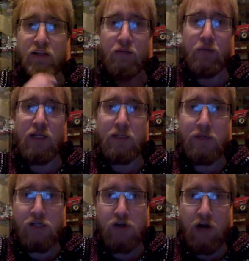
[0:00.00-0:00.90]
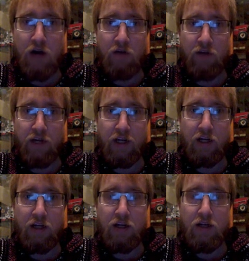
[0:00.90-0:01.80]
the impeachment trial,
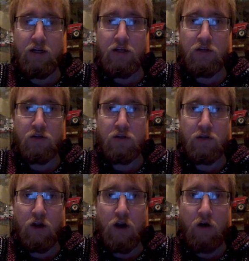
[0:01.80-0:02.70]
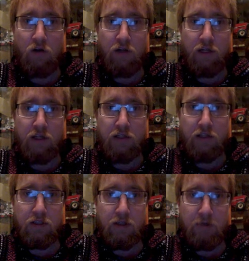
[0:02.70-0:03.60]
like Susan
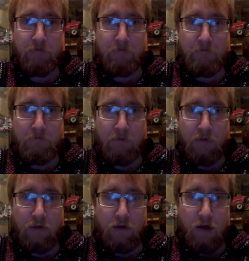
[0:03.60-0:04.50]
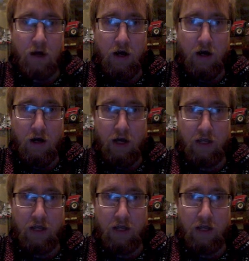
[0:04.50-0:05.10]
Collins, uh, I